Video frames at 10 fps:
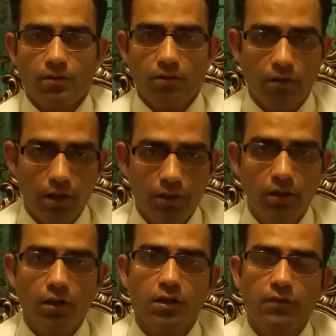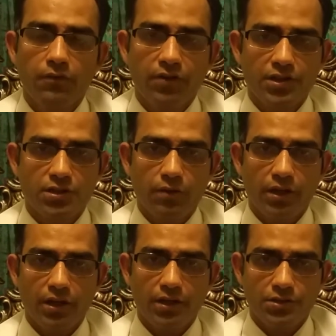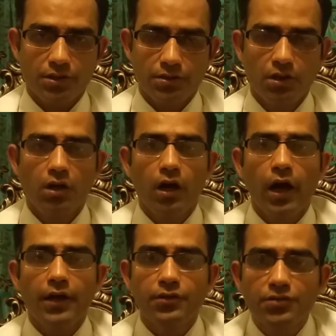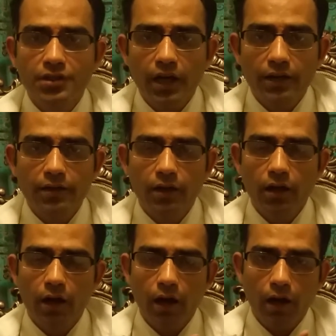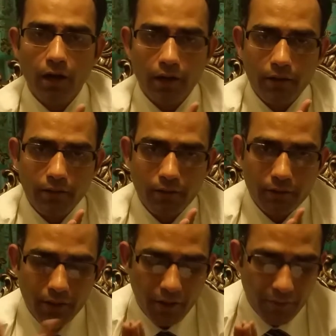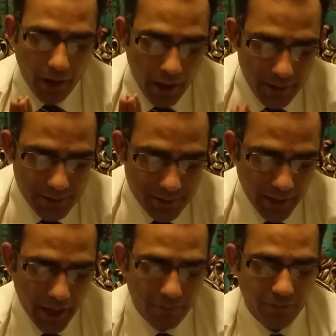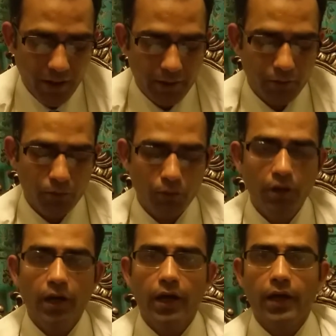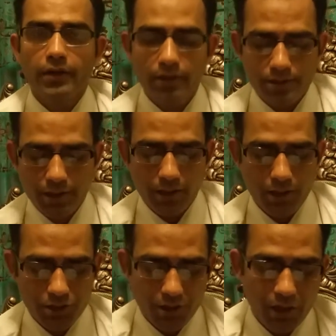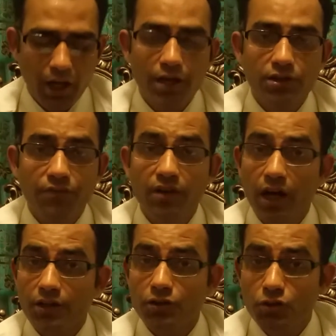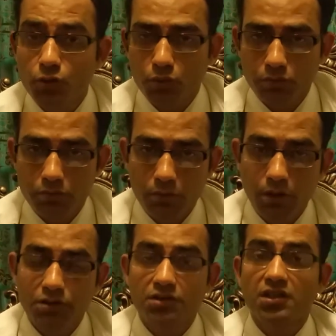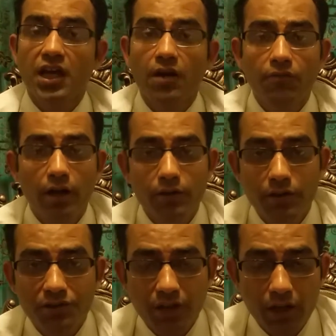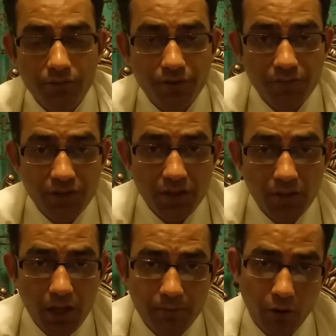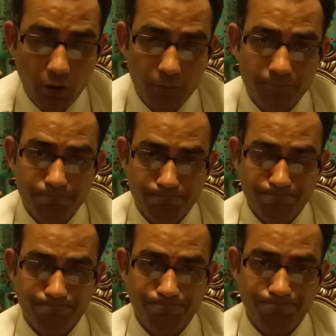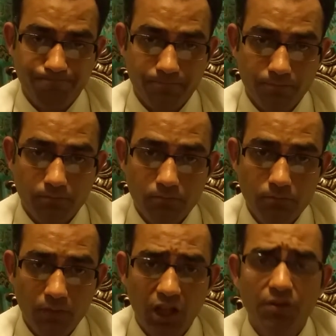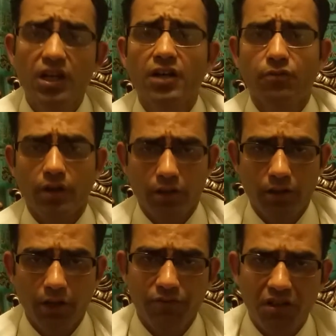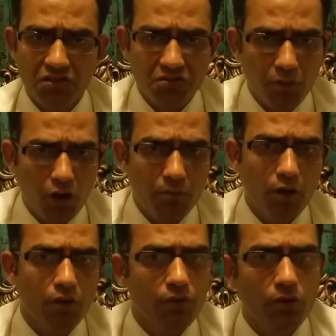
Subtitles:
Alright? They will finish the work in instants. And you see that the highest Km value in this condition is of GLUT2. Its Km value is kind of 15 millimole. It will not work if there is small amount of